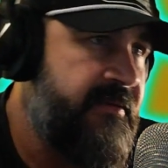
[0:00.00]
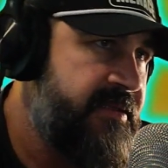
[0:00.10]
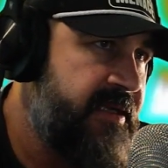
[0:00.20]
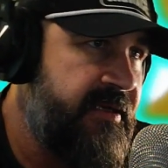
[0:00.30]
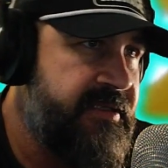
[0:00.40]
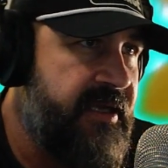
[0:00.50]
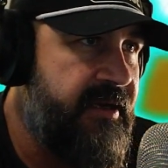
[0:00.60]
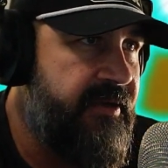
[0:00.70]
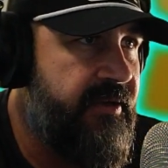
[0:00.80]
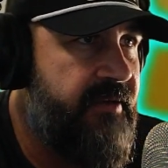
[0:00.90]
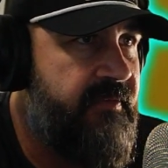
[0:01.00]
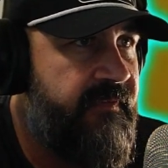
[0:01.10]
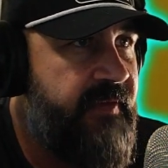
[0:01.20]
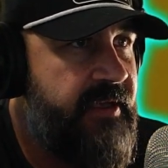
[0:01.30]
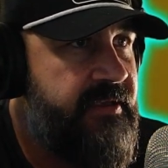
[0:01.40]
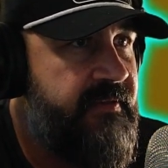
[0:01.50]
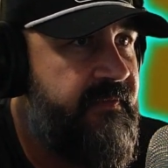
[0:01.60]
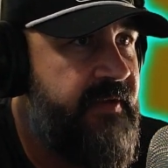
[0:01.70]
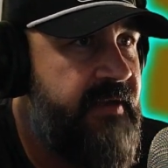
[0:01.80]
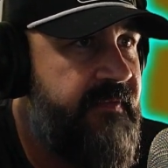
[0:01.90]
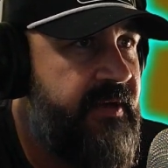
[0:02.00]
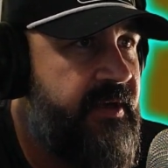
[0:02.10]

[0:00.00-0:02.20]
Looks like it's got a good reflective even